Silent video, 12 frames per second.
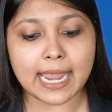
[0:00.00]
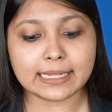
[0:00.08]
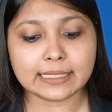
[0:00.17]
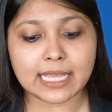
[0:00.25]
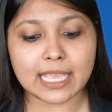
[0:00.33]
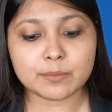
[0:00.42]

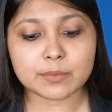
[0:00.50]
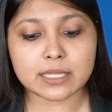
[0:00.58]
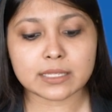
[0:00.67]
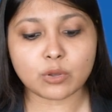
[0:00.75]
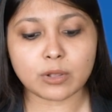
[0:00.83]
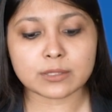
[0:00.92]
at times
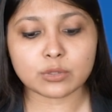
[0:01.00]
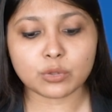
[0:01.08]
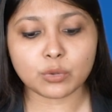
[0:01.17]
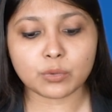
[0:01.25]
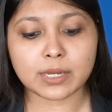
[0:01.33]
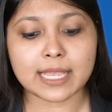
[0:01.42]
is also
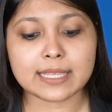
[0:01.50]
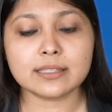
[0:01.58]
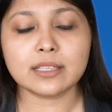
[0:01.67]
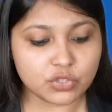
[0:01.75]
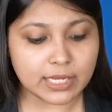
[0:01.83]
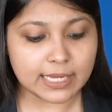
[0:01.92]
known
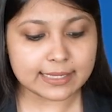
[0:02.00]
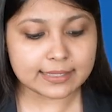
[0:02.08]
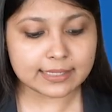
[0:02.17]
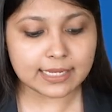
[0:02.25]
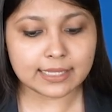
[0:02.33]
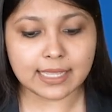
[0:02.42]
as
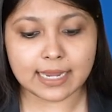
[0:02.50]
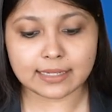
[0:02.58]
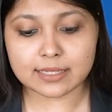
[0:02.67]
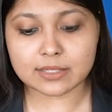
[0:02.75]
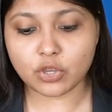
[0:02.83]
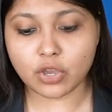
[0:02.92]
GST
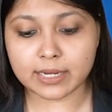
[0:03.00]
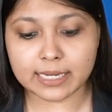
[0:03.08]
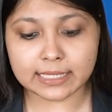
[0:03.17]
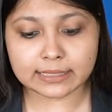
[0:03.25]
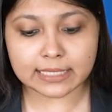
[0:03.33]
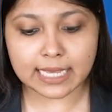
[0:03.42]
that is your
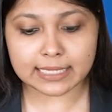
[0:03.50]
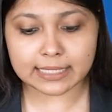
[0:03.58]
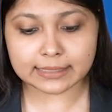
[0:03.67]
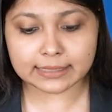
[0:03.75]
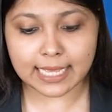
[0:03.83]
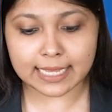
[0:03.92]

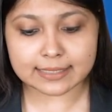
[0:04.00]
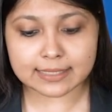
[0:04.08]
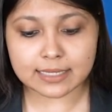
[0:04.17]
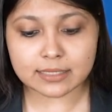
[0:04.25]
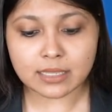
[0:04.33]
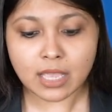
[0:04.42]
indirect
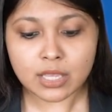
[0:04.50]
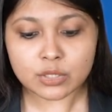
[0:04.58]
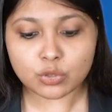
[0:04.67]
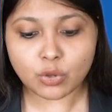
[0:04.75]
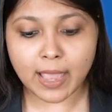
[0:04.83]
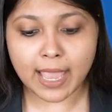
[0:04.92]
taxes.
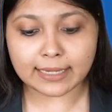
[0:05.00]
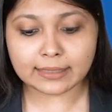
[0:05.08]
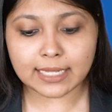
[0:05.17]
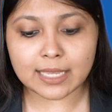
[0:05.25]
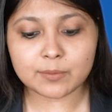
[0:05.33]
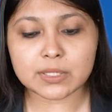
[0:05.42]
So at
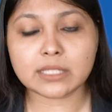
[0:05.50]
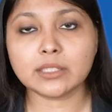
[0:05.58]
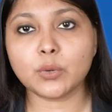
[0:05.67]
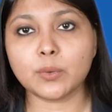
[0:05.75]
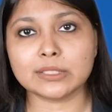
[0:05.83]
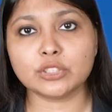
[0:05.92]
times in
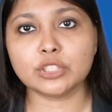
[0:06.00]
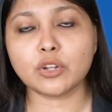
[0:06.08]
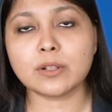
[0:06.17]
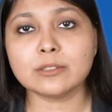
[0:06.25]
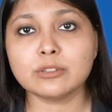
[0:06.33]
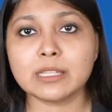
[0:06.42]
the question
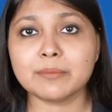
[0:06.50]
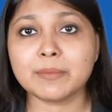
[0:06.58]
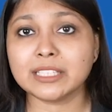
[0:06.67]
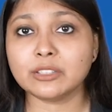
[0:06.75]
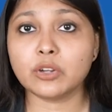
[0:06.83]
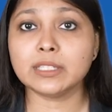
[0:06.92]
also they
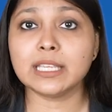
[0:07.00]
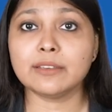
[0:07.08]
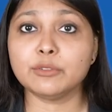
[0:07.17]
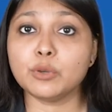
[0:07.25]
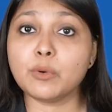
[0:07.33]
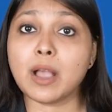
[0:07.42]
might not
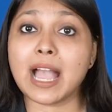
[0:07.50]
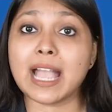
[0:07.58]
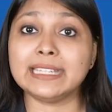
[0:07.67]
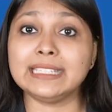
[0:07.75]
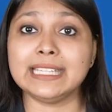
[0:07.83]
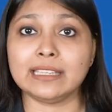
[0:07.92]
give you
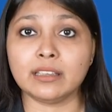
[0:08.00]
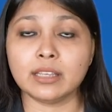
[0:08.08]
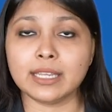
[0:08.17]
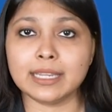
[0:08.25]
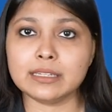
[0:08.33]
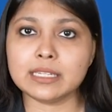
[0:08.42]
IT.
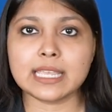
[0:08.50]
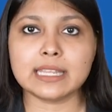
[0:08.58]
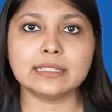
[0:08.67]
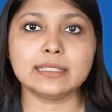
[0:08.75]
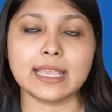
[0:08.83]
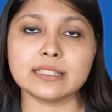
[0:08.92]

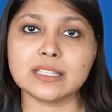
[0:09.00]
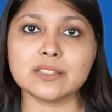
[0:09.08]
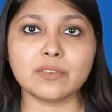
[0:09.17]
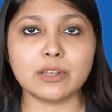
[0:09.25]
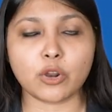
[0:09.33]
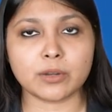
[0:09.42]
Indirect
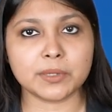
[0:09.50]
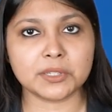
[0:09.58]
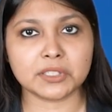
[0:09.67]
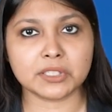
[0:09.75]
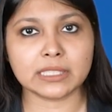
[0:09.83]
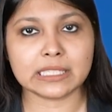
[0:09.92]
taxes will not be
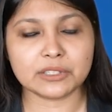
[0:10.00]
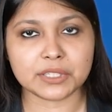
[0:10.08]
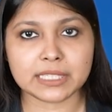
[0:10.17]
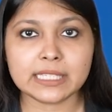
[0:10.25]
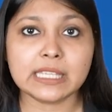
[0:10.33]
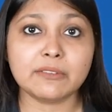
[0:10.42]
written
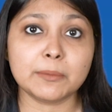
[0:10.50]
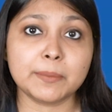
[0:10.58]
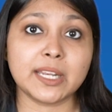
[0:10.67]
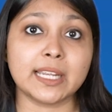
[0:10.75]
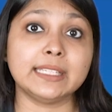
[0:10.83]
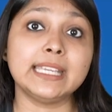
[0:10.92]
clearly, they will
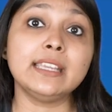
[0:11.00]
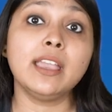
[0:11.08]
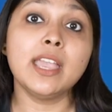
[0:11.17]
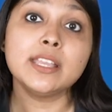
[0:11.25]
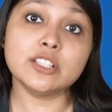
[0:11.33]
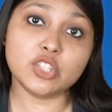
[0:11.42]
be writing
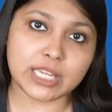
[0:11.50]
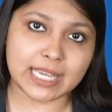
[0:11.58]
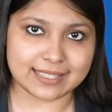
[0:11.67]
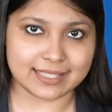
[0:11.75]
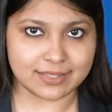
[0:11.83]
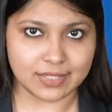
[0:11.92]

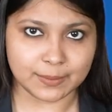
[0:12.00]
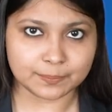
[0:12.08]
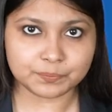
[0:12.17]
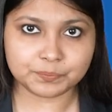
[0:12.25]
GST.